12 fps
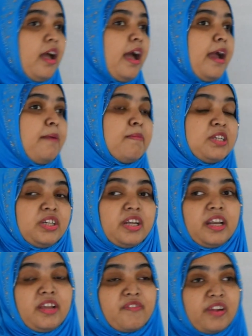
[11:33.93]
And
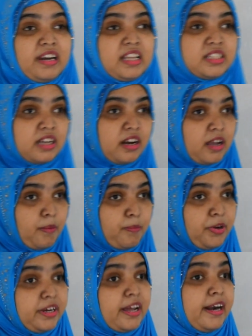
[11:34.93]
machinery, furniture,
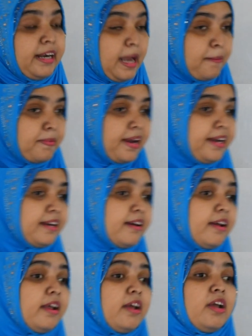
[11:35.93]
computer,
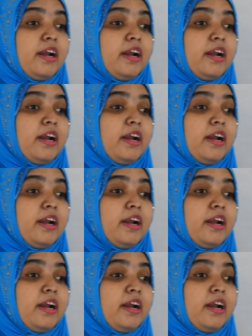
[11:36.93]
typewriter,